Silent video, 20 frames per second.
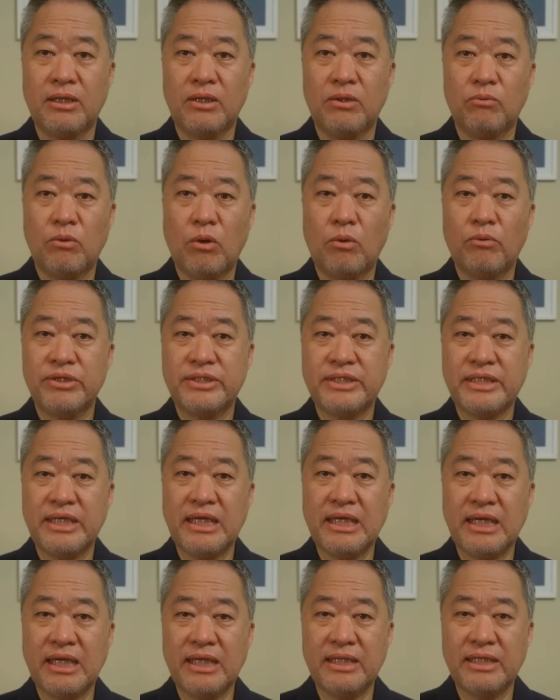What we're
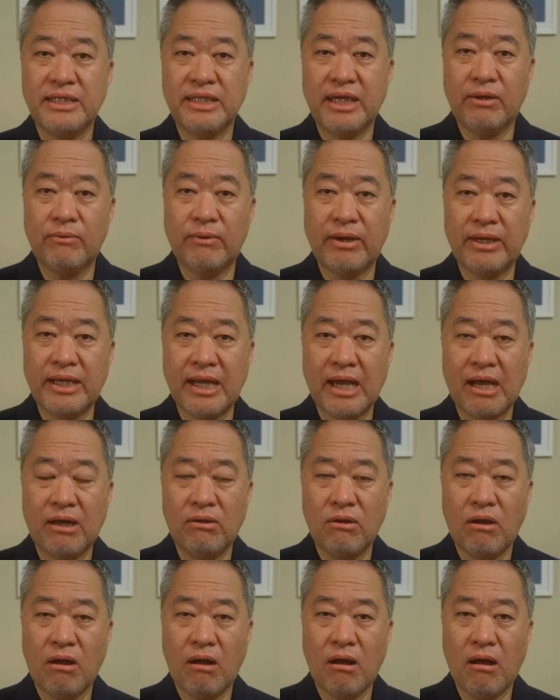seeing in the data right
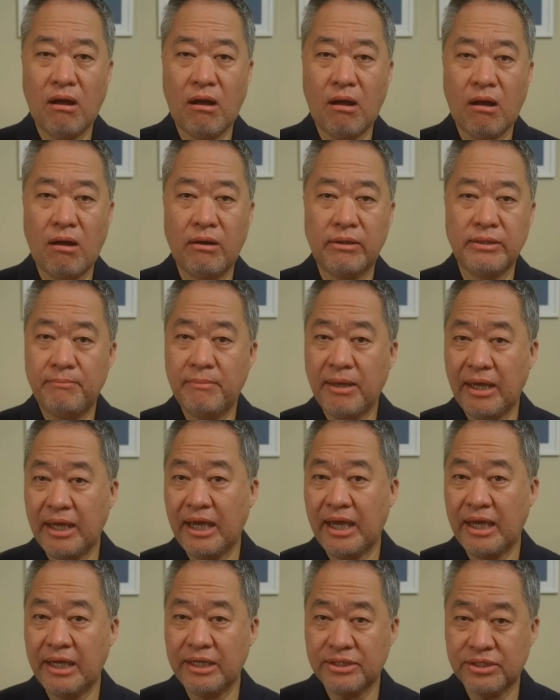now on May
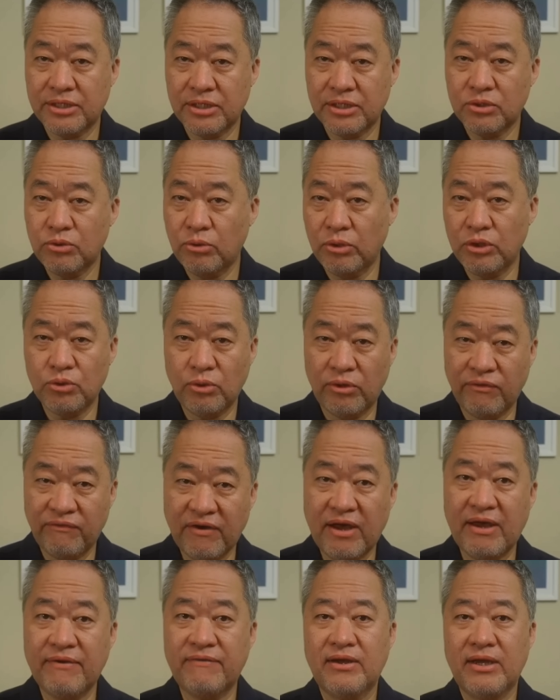8th,
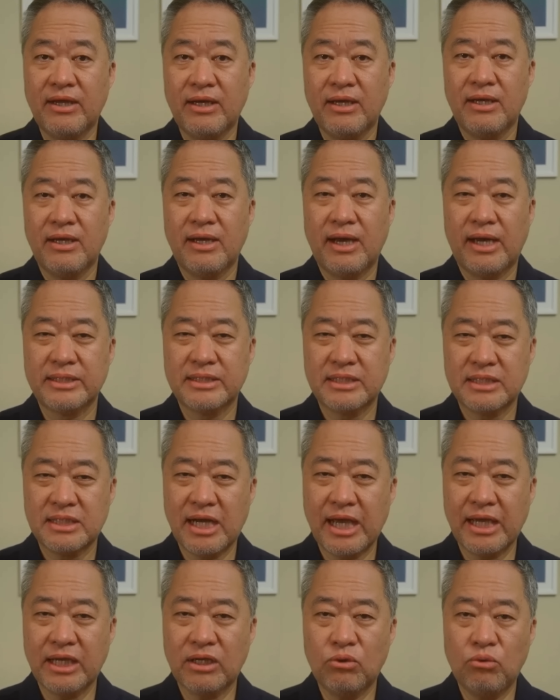2025, a
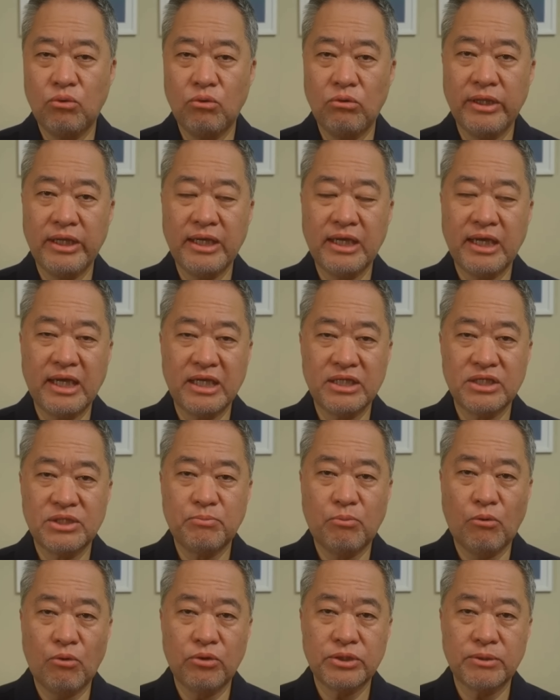slight cooling in
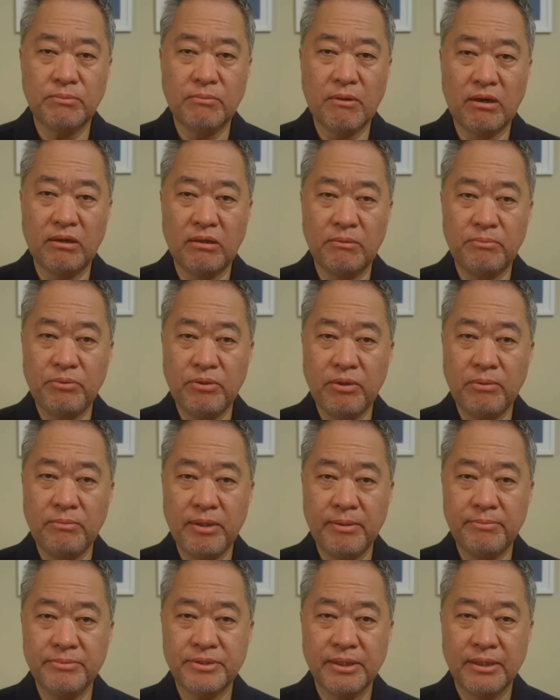sports model
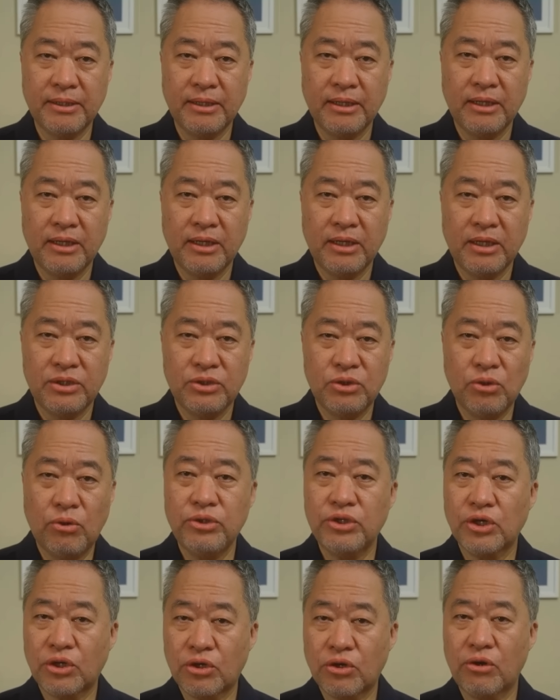premiums.
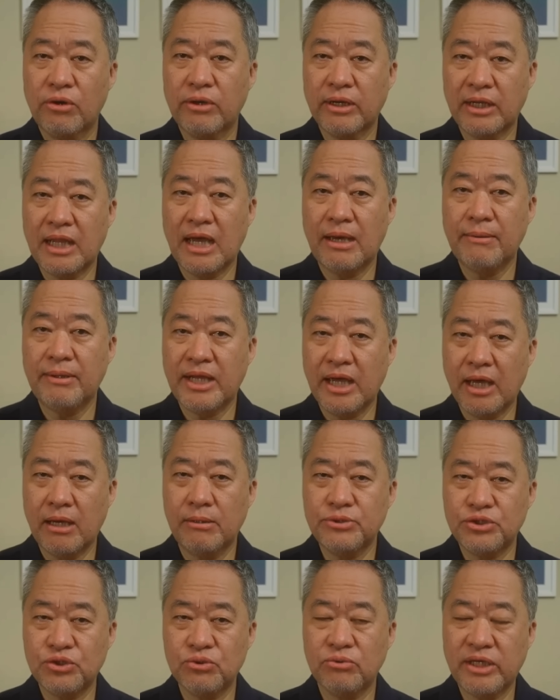Knowing the current climate
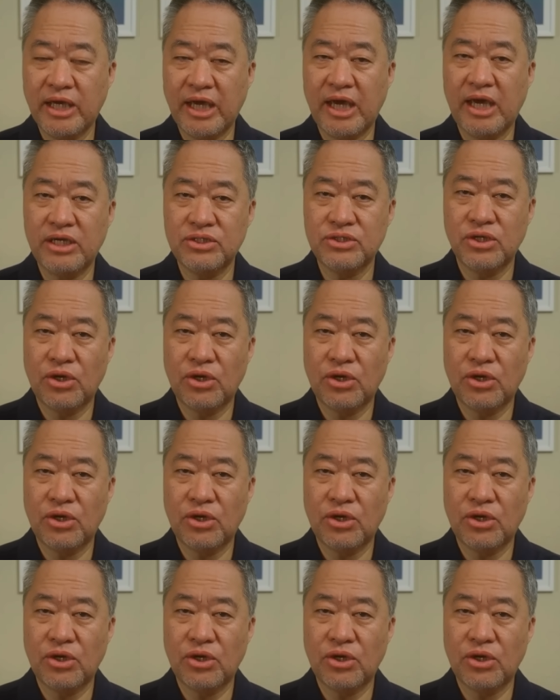helps you gauge